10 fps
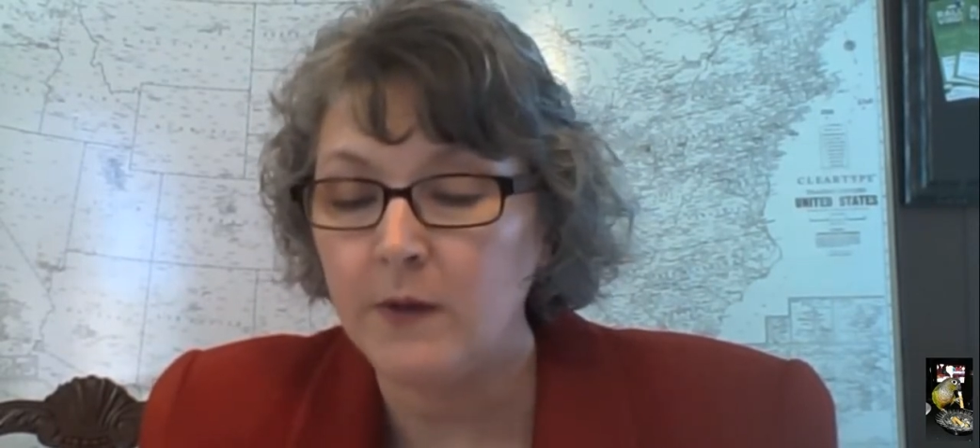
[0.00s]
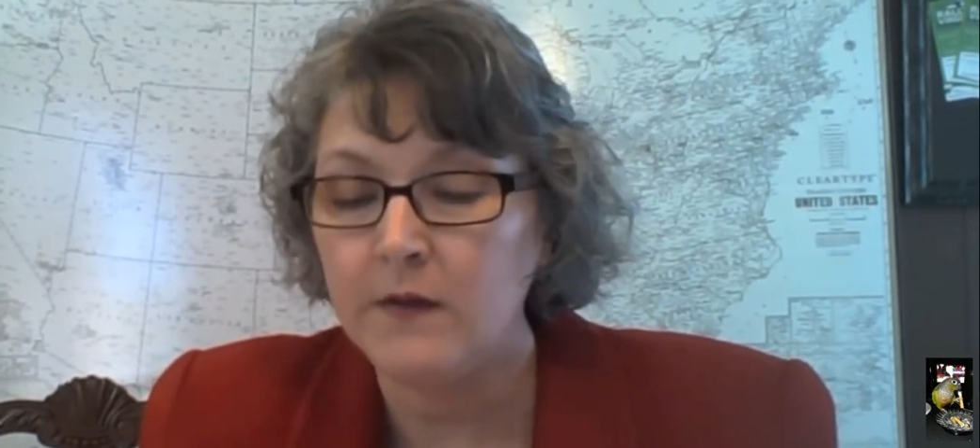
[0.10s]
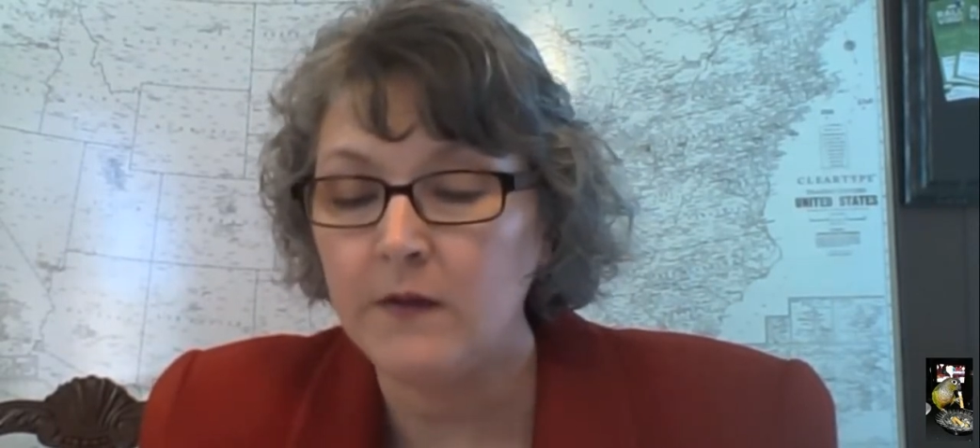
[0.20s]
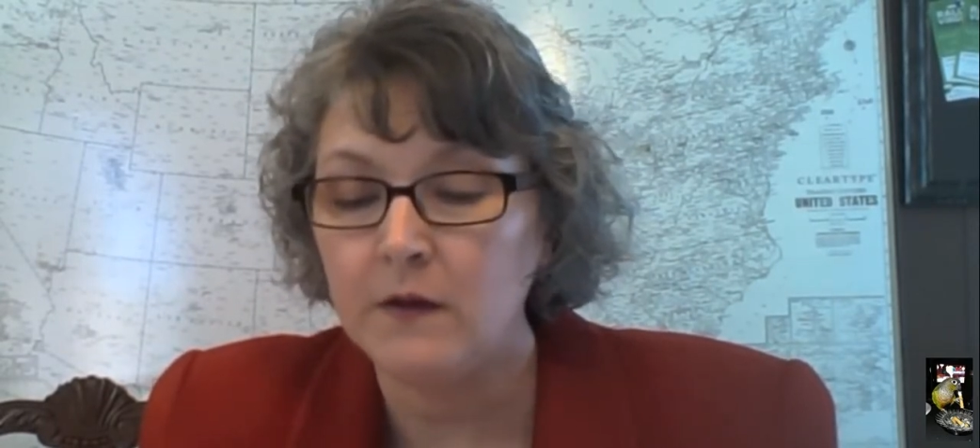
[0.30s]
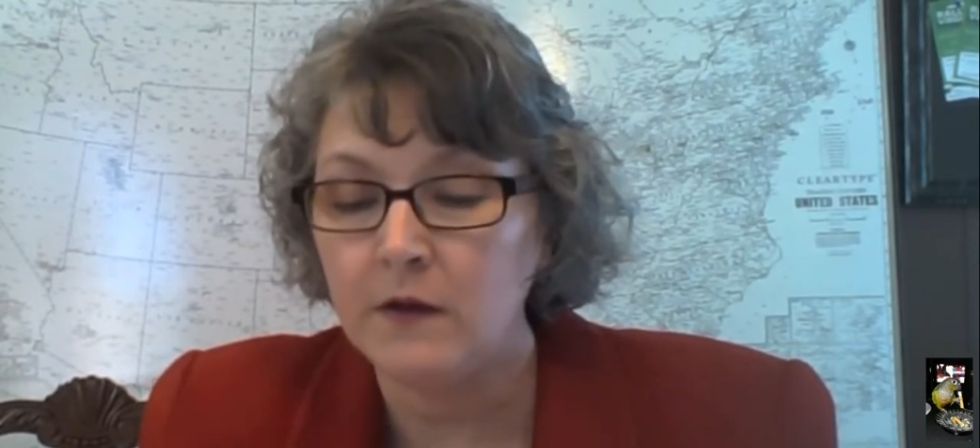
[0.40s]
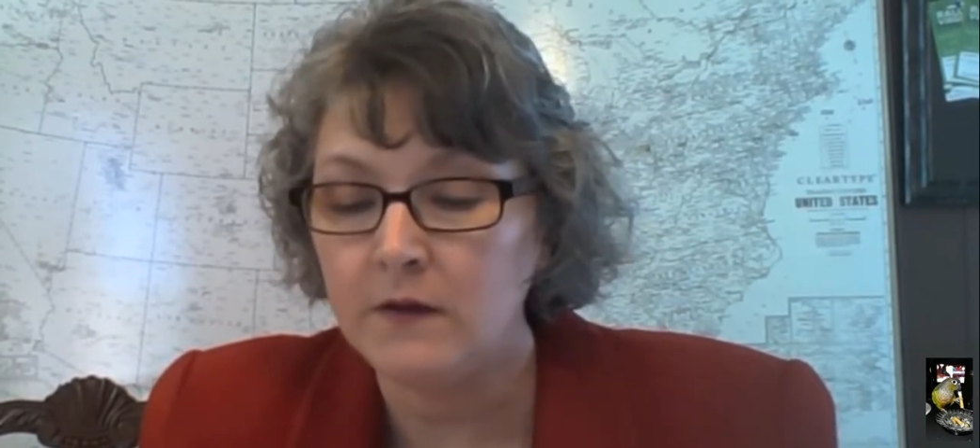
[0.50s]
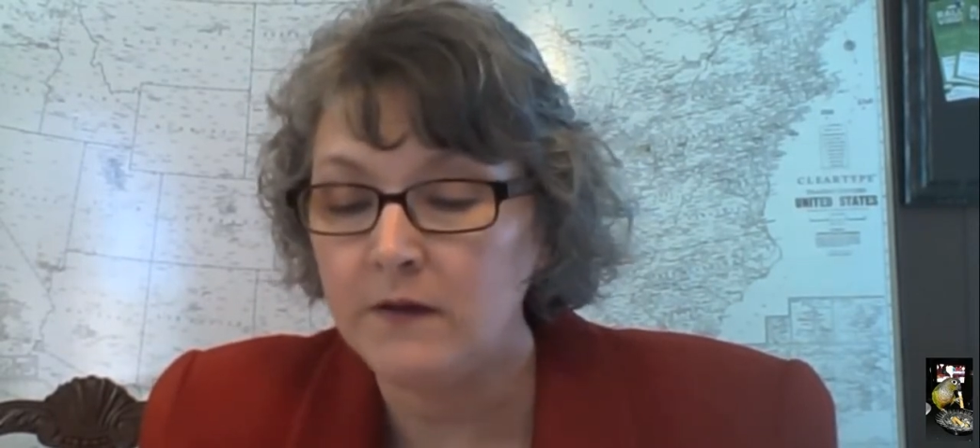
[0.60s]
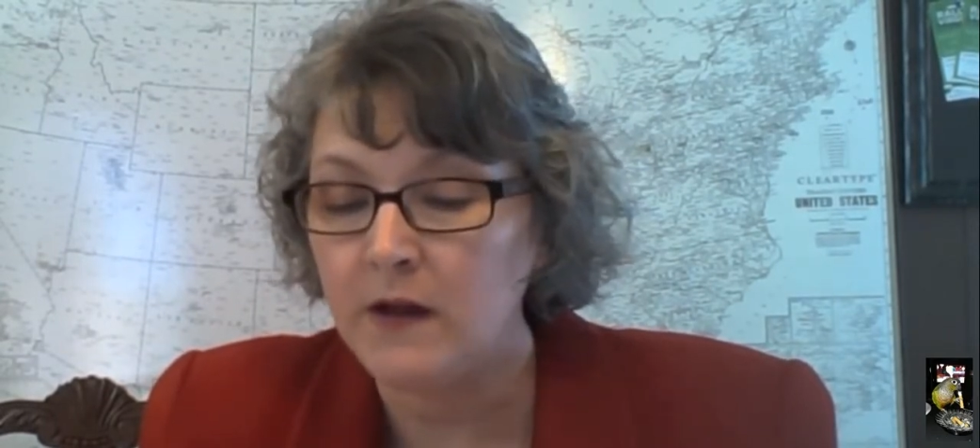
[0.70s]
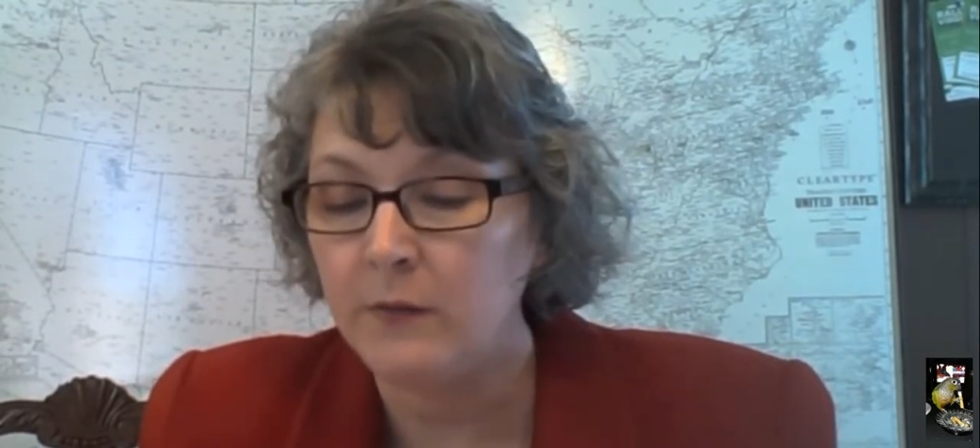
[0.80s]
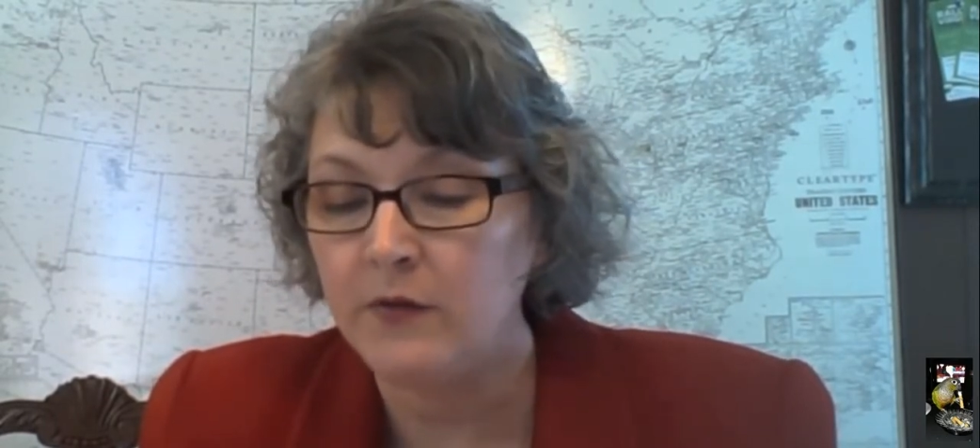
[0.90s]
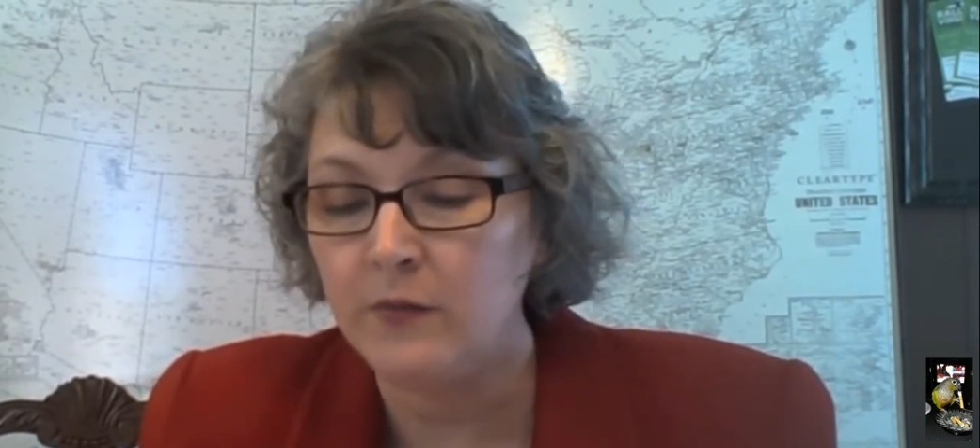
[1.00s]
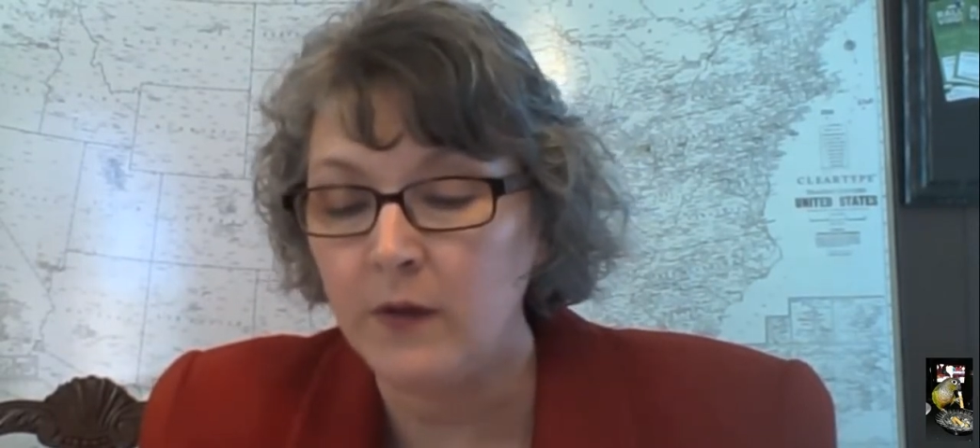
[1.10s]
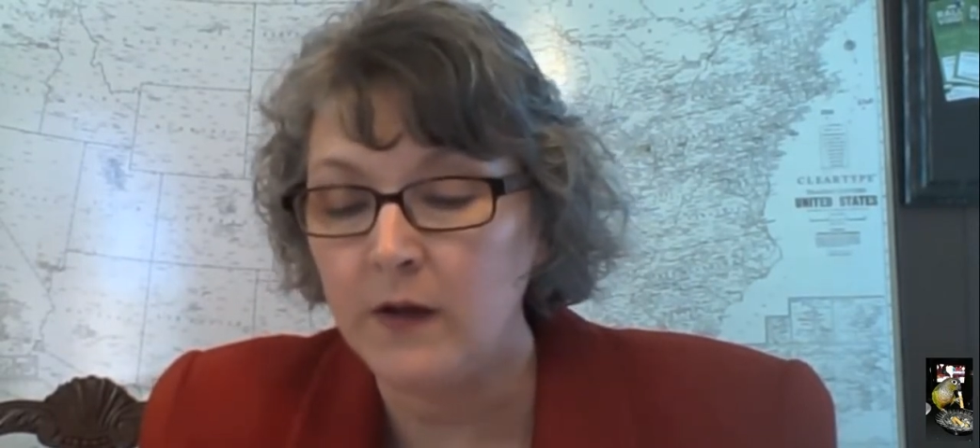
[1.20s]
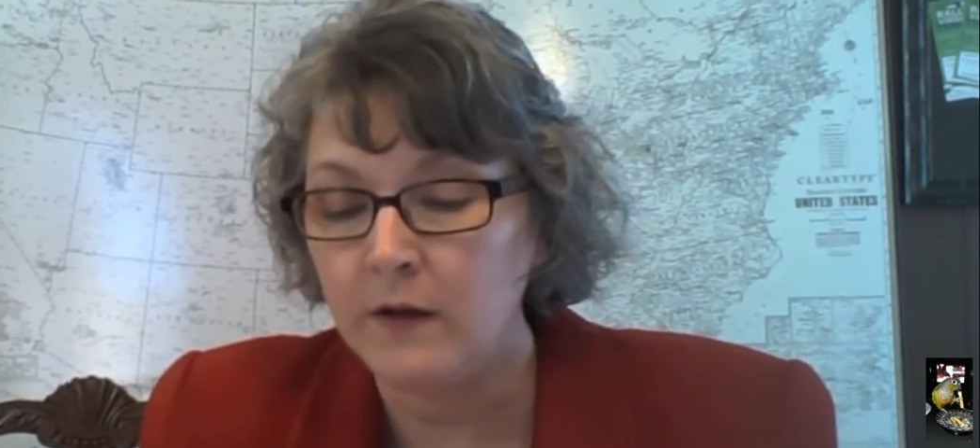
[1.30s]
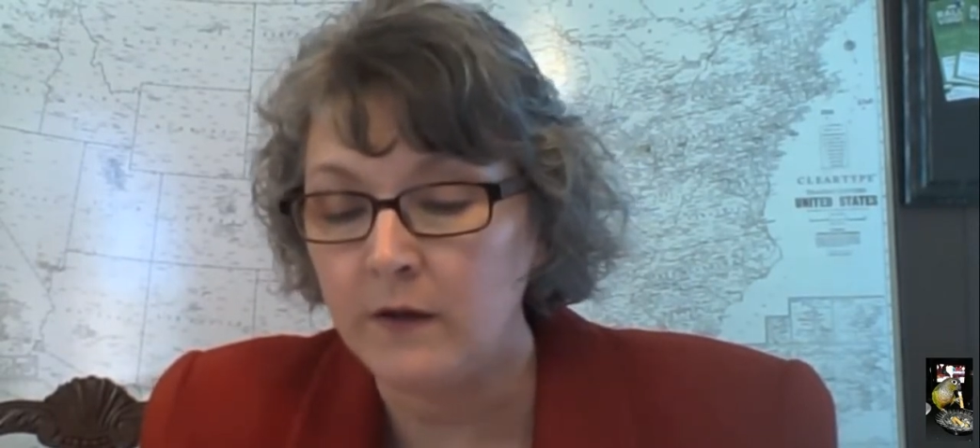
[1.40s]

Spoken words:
long-established wet area.